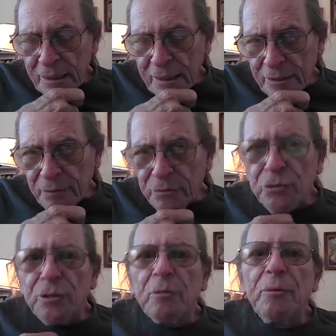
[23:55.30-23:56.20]
And there's
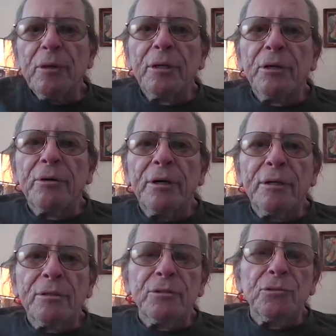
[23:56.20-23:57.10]
going to be a
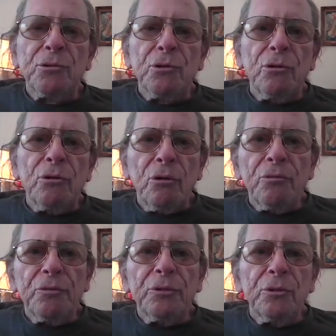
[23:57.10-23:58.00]
great control
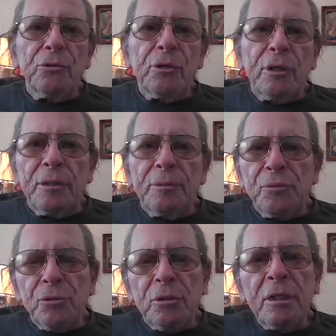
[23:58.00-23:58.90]
over who
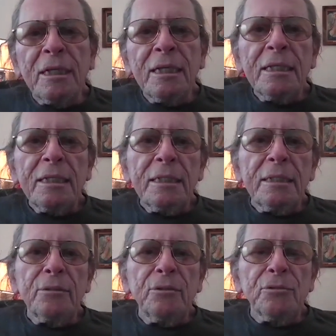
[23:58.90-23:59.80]
comes
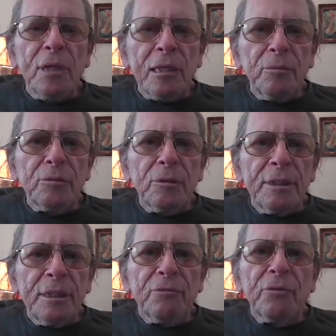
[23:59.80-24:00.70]
and who's able to
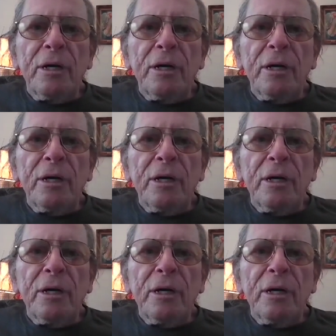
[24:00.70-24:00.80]
leave.